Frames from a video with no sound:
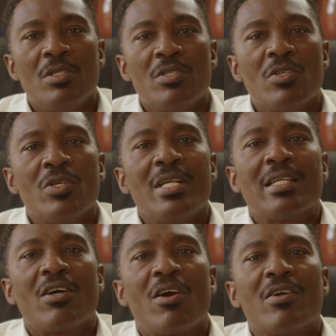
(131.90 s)
so
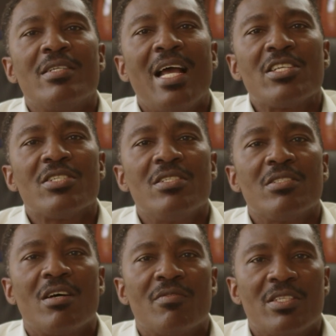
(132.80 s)
that our national
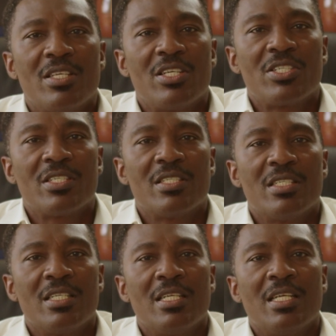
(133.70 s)
conversation
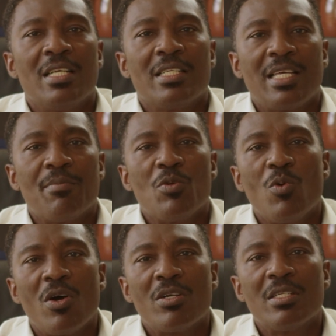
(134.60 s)
can be
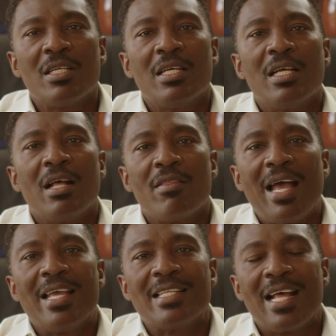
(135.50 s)
one
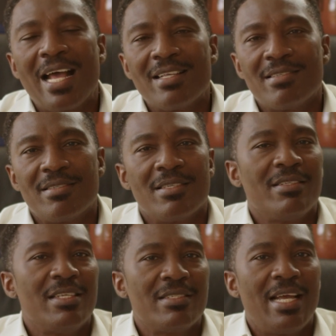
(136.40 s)
that enhances
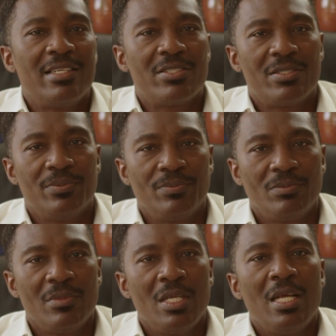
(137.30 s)
this sector.
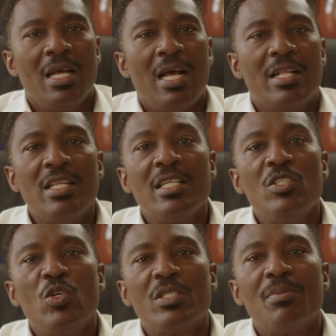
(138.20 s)
Another
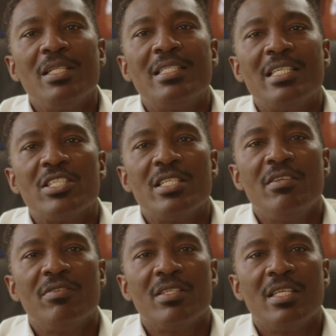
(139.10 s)
notable
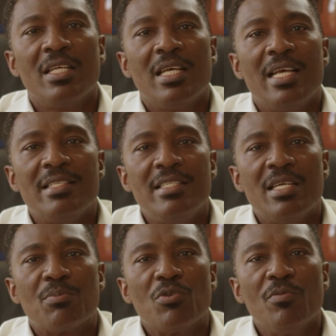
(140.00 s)
initiative is the
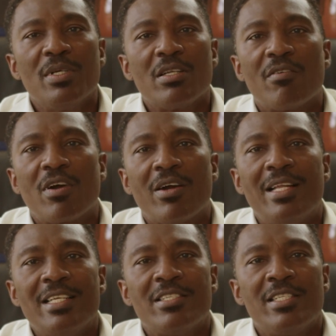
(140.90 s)
improvement of our
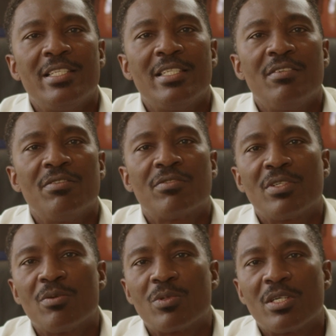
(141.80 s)
legislative
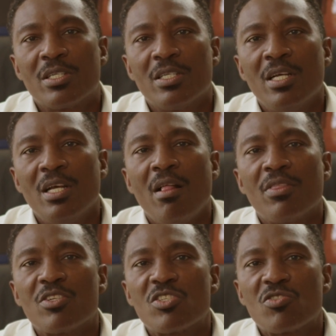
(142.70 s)
framework
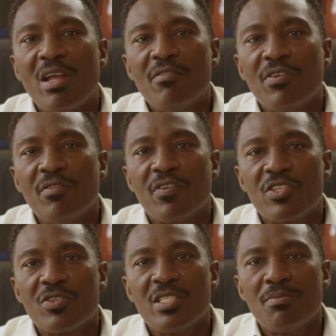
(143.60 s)
to strengthen
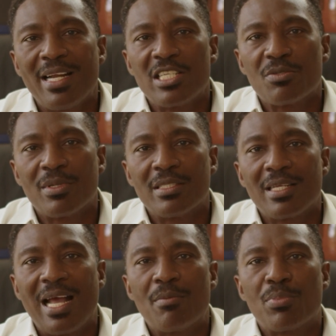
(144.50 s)
fisheries management
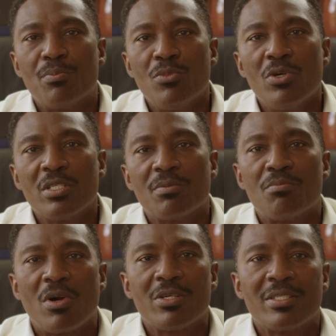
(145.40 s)
and promote
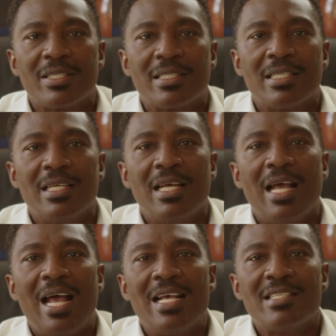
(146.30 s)
monitoring
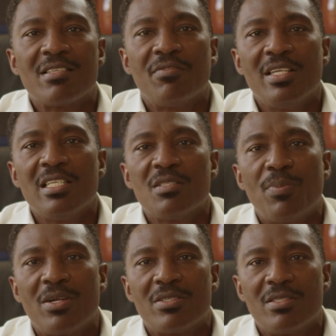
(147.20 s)
and surveillance
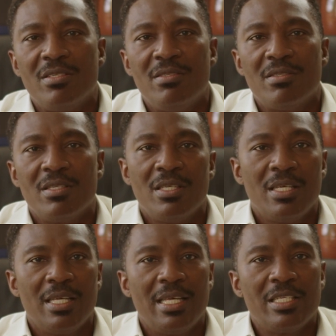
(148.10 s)
policies,
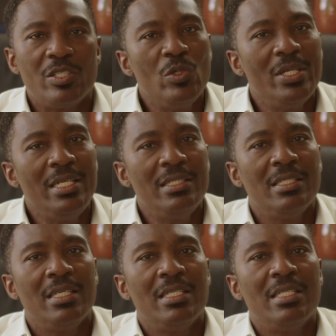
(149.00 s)
including
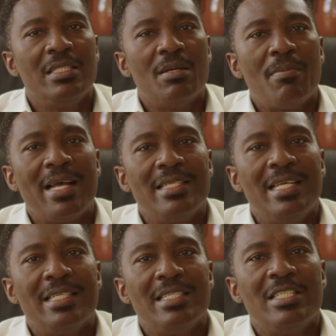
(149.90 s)
the
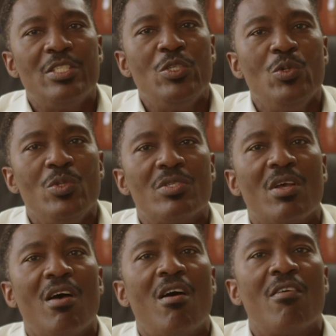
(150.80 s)
mandating the use
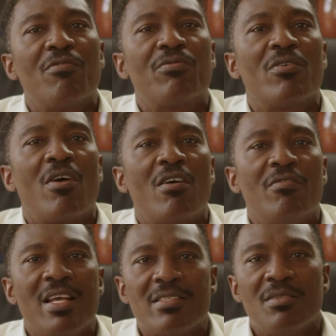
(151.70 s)
of our
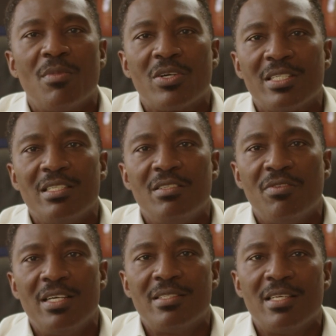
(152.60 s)
vessel monitoring
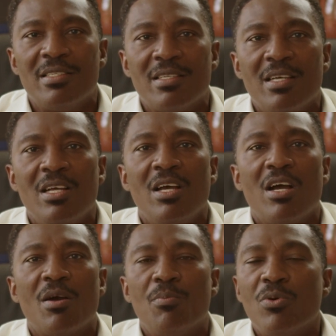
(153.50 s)
devices
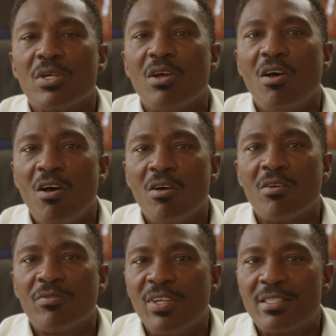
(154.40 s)
aboard all
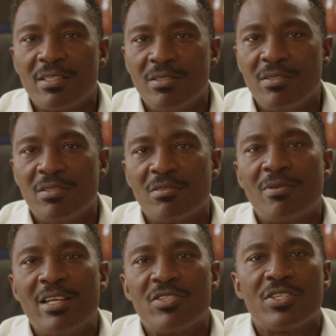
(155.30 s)
vessels
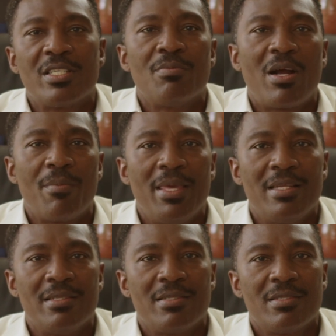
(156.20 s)
registered in
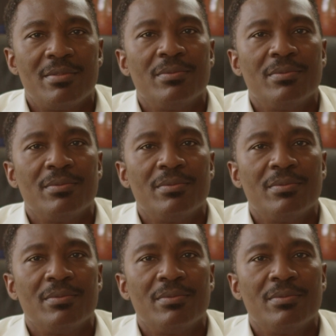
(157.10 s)
Barbados.